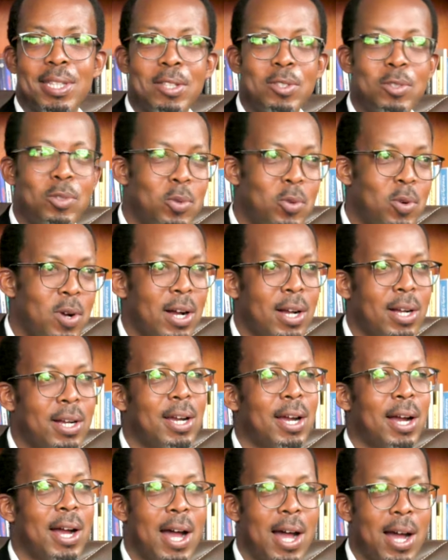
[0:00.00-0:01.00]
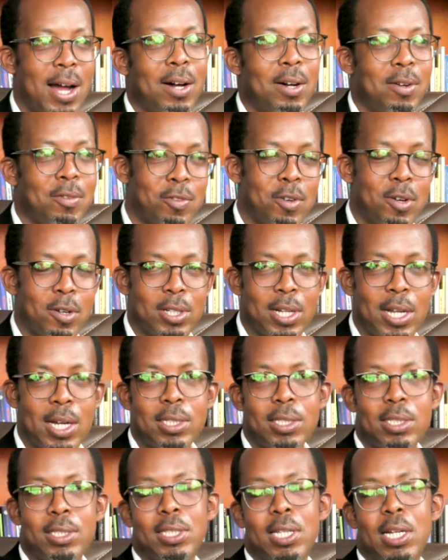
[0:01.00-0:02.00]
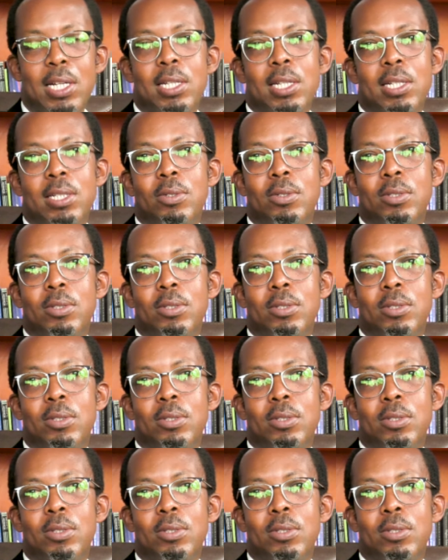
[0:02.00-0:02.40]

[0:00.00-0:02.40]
The new work for that standard